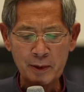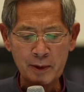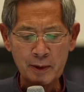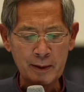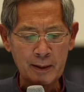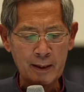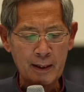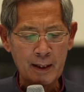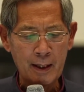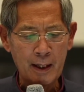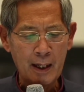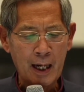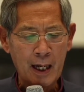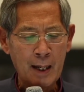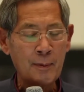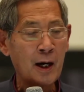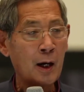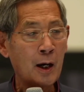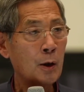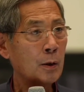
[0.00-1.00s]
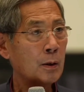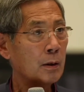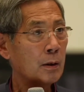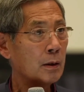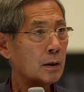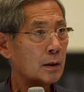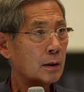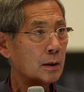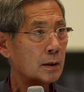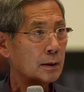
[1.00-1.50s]
on the agenda
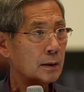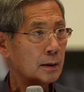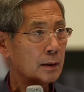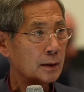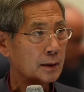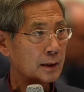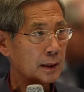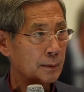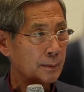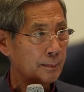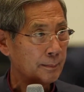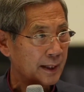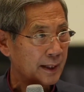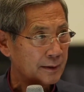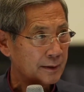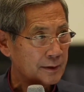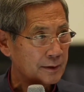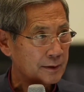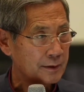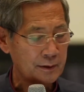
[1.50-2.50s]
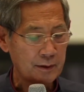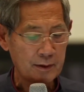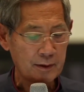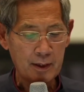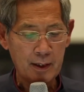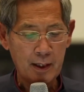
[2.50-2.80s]
for vaccinated people.